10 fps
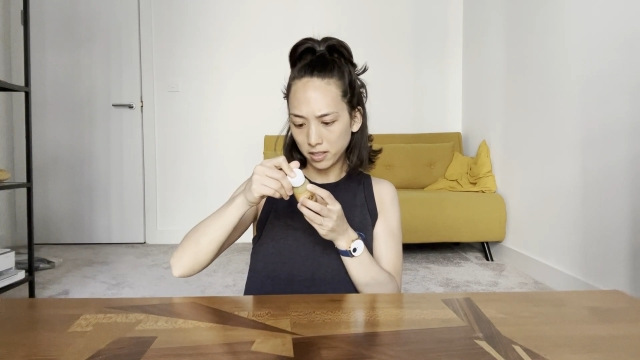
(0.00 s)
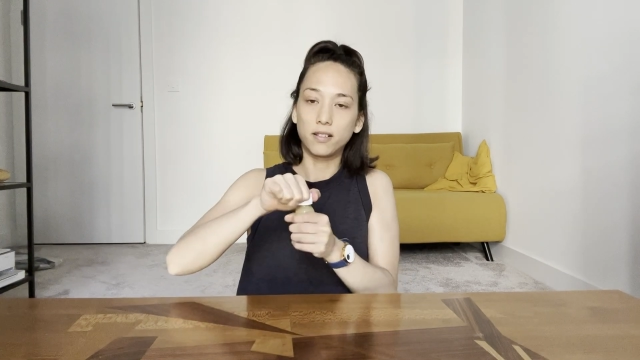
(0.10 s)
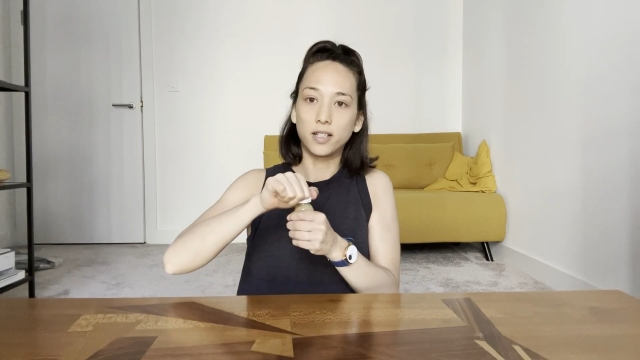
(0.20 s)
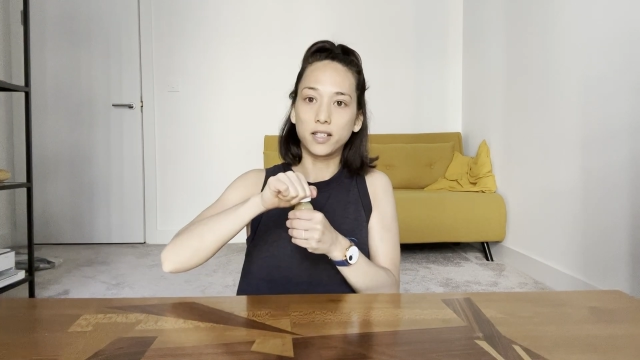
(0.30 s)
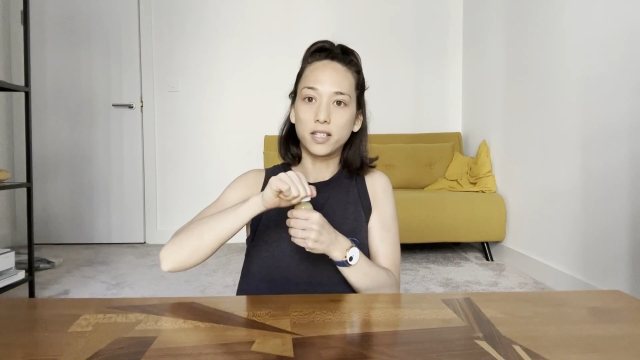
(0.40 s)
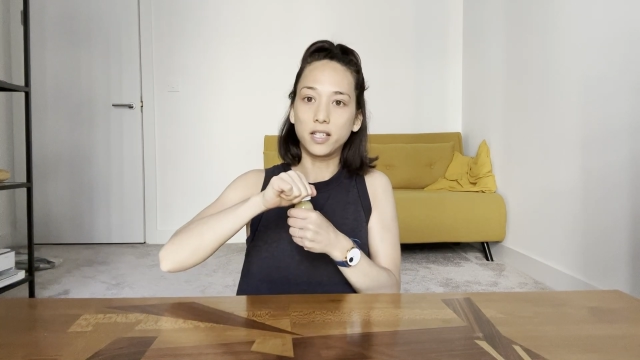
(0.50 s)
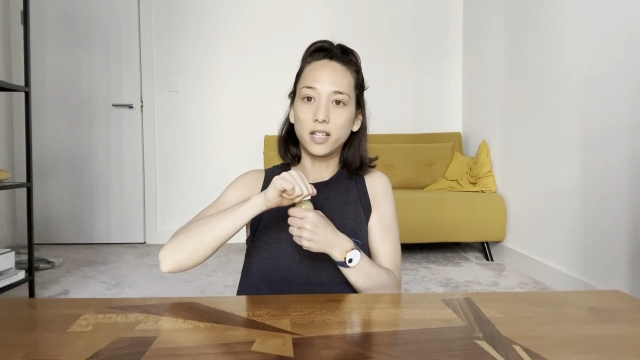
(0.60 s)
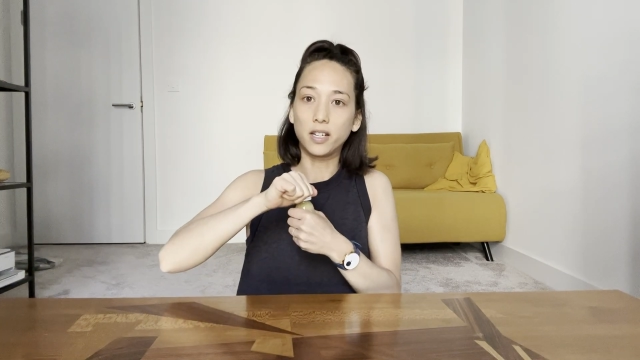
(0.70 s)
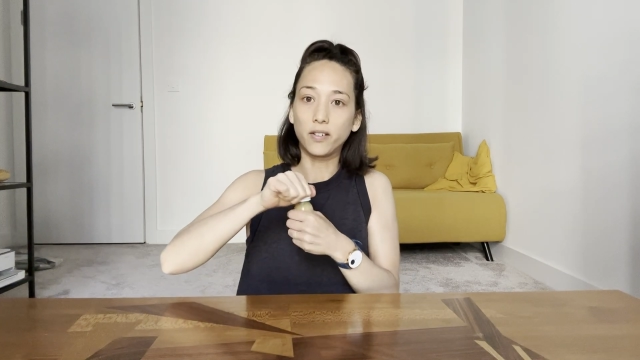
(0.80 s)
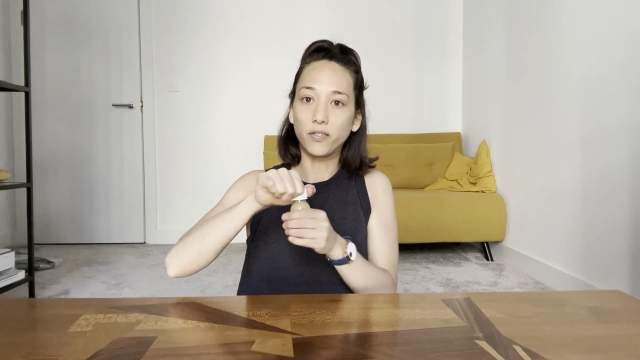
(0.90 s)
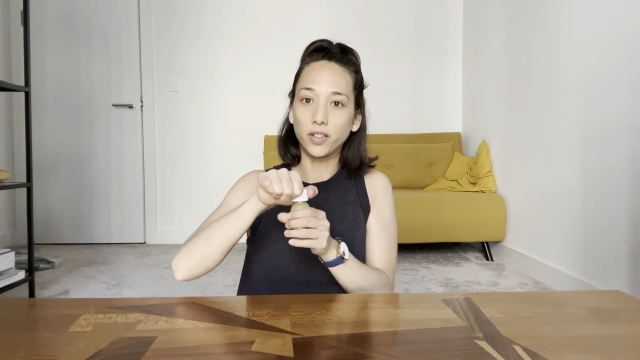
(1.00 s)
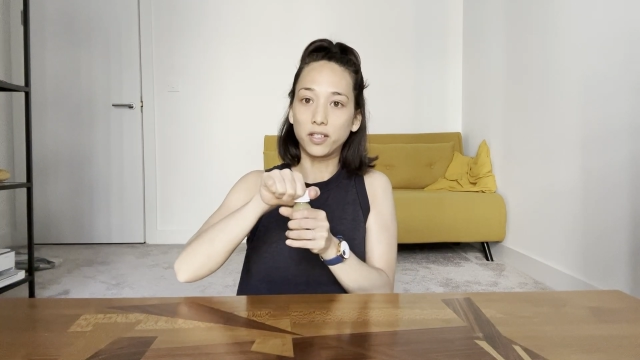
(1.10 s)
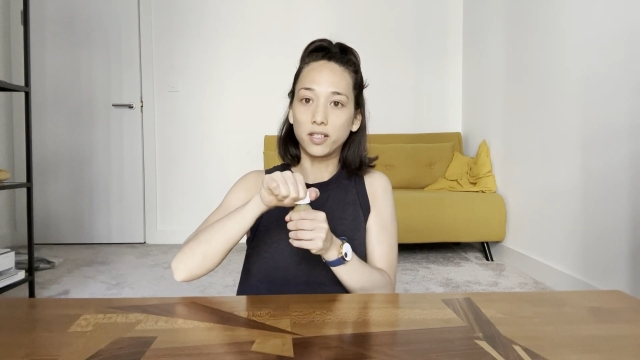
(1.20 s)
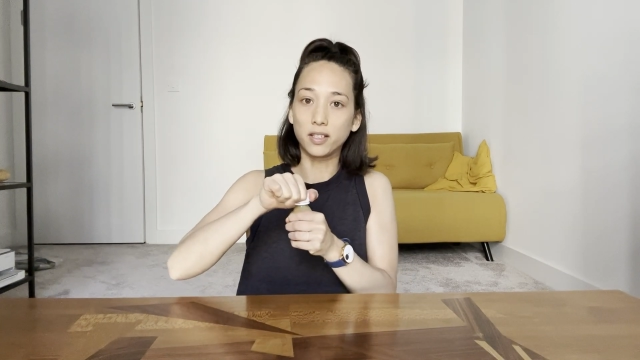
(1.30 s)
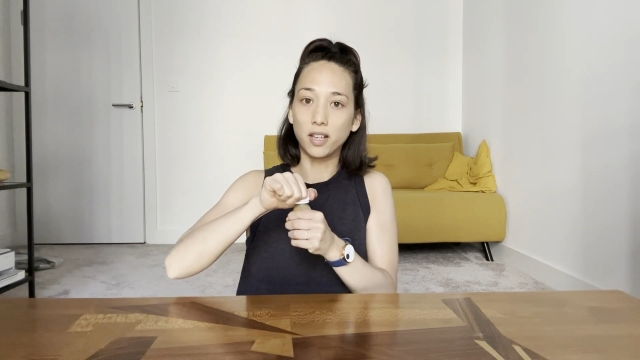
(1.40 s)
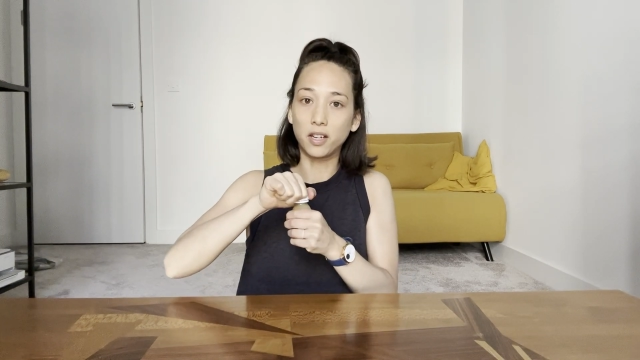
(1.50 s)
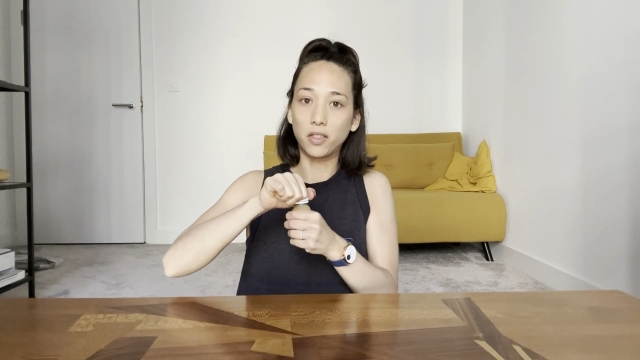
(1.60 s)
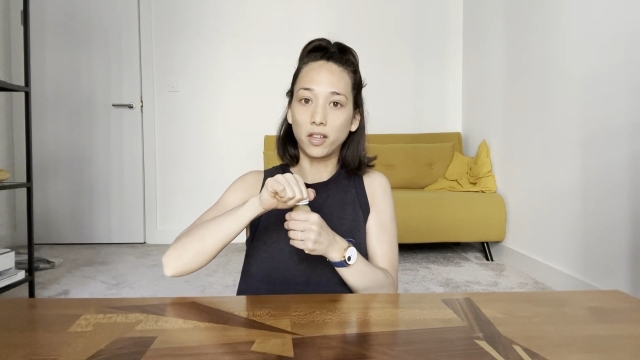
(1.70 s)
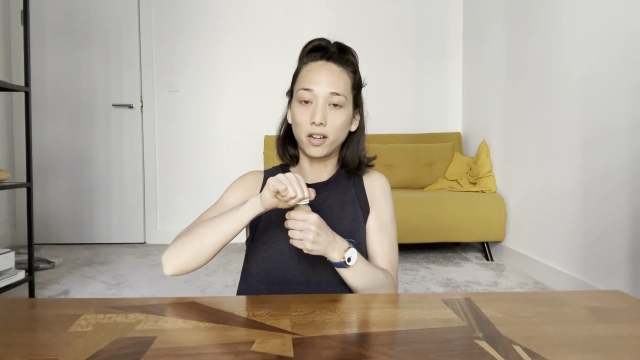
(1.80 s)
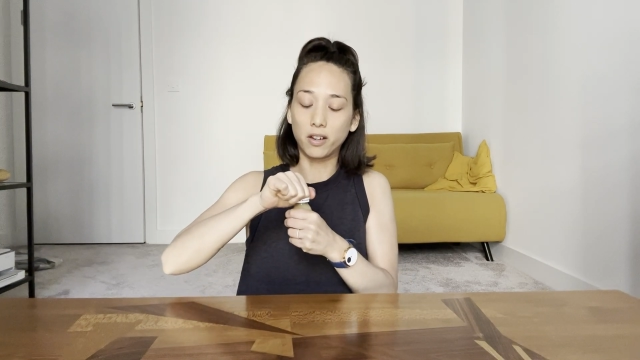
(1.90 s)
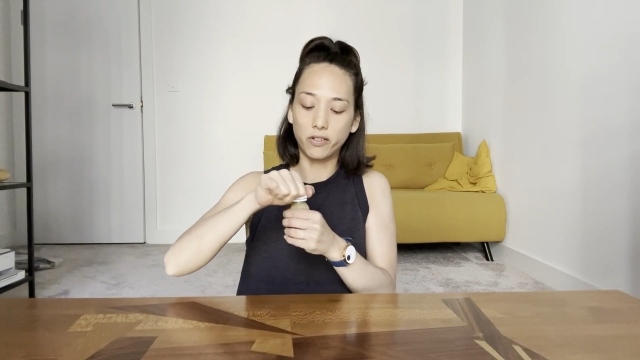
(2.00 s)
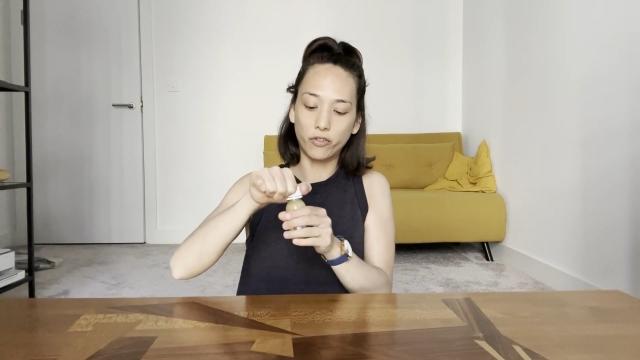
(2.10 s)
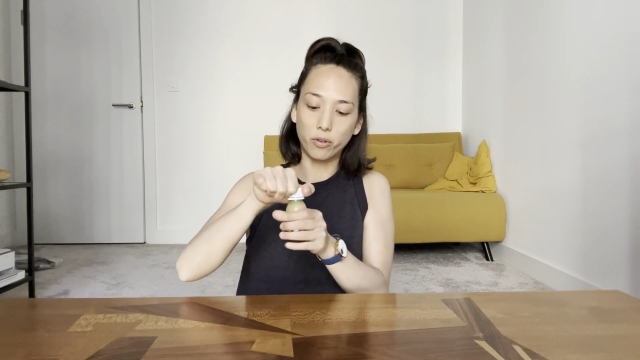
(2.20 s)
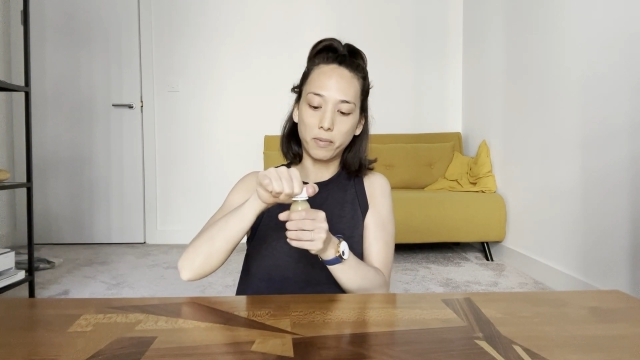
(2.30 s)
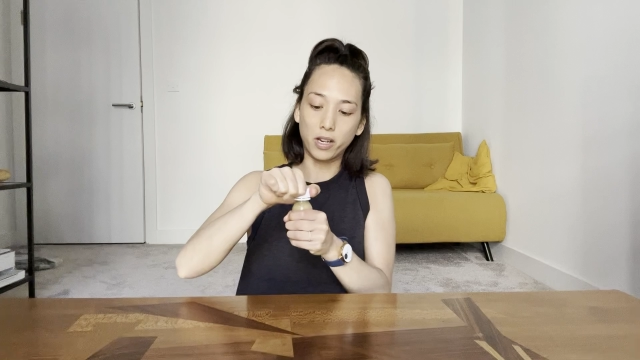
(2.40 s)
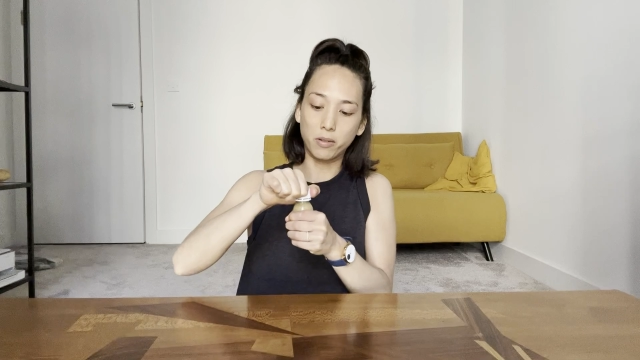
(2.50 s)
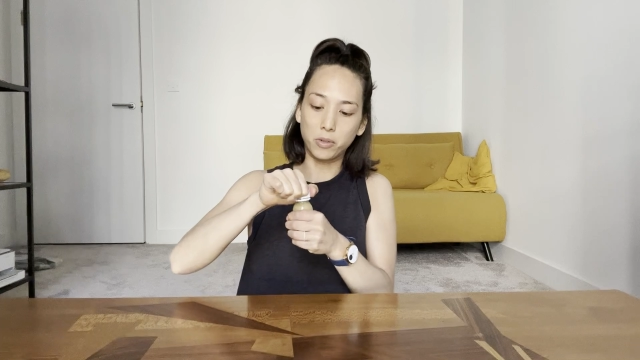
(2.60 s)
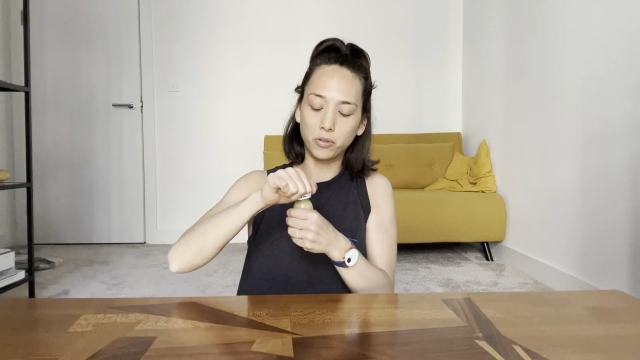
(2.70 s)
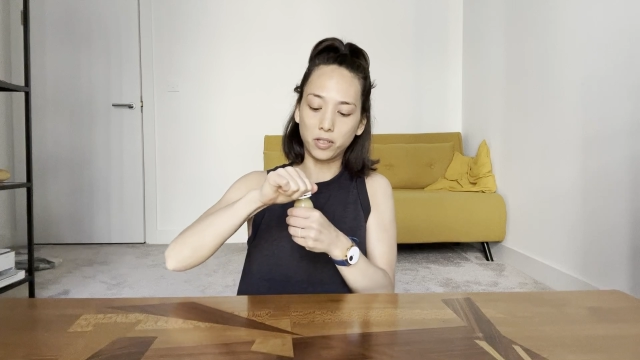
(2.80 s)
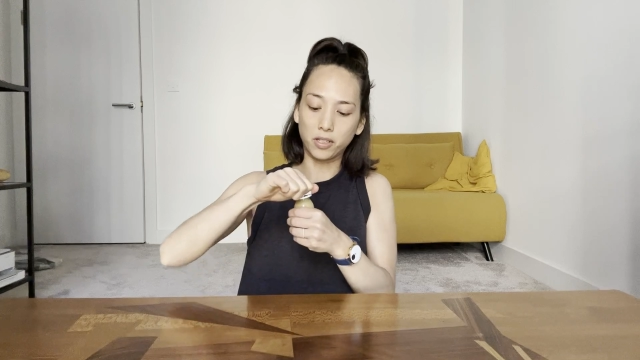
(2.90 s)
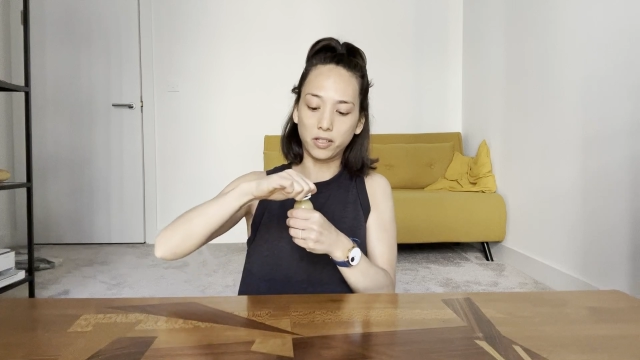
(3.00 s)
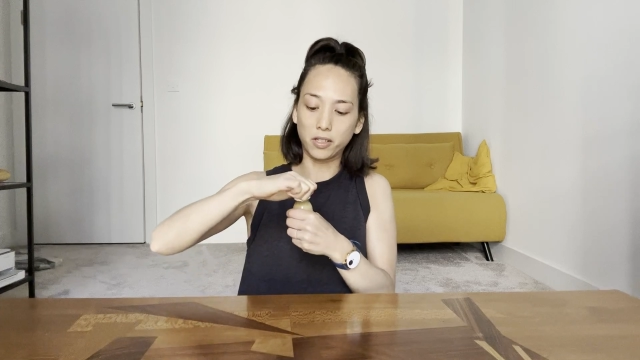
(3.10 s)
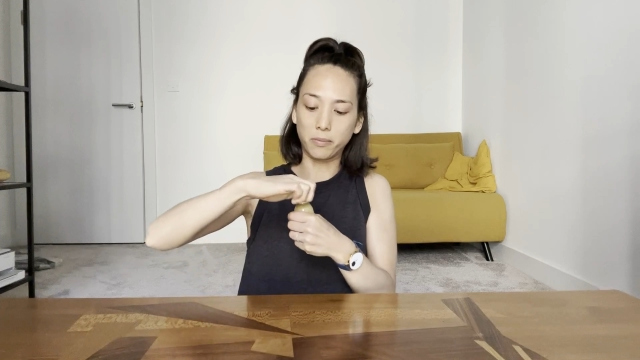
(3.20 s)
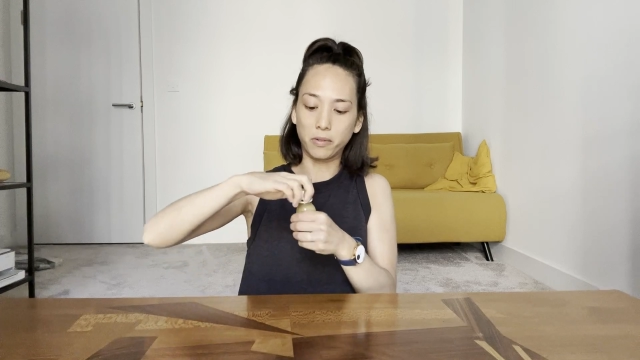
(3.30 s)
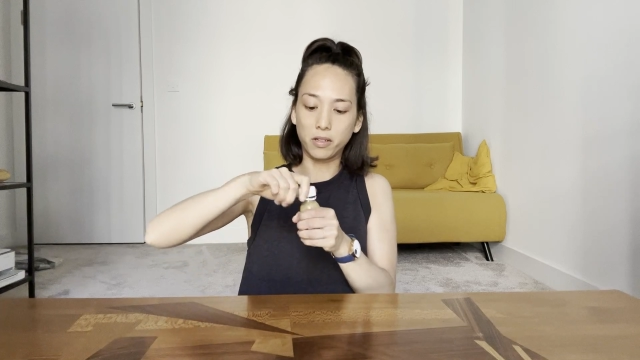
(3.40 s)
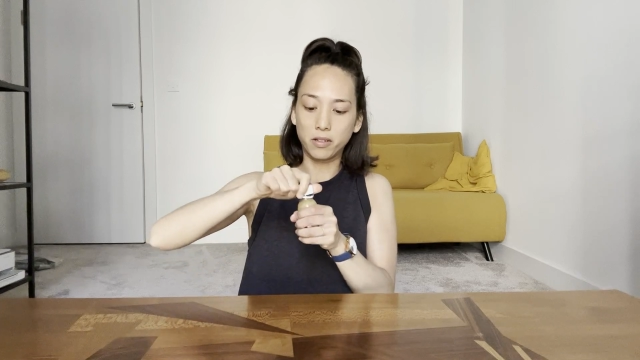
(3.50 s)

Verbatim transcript: Let's see if this does anything for my immune system.